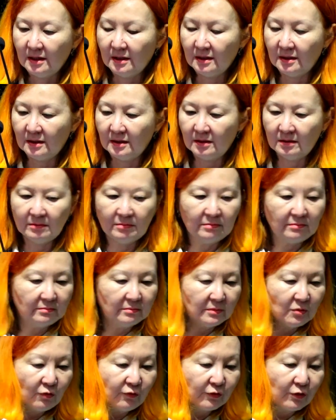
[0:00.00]

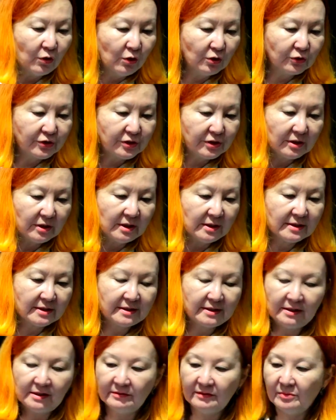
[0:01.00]
of gold and
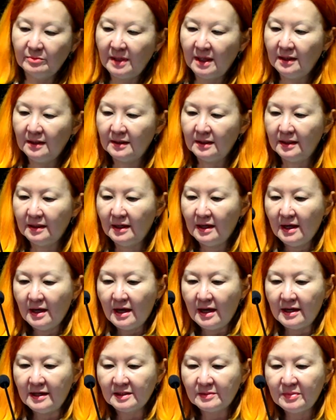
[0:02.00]
silver mainly,
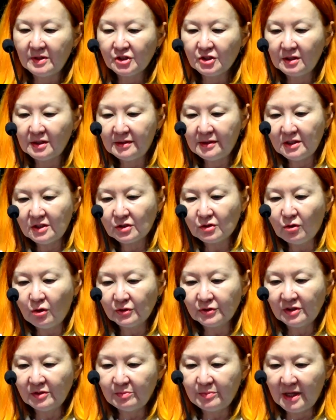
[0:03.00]
especially this
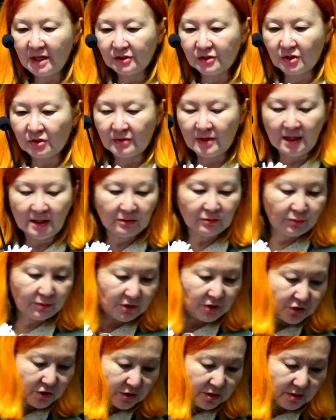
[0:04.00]
golden pectoral,
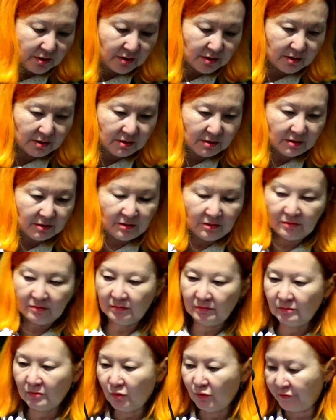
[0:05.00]
which
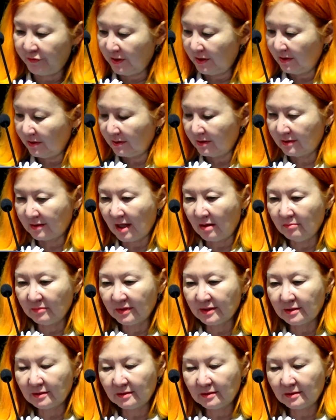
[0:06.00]
of some